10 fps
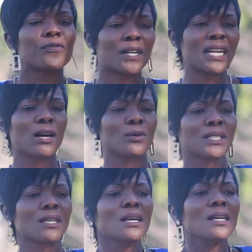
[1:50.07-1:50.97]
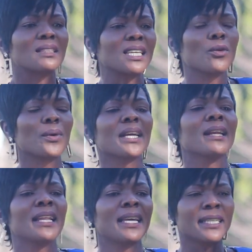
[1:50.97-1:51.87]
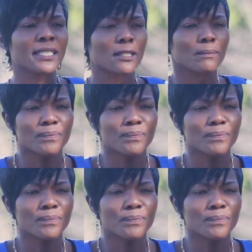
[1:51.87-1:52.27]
of cloud. They were led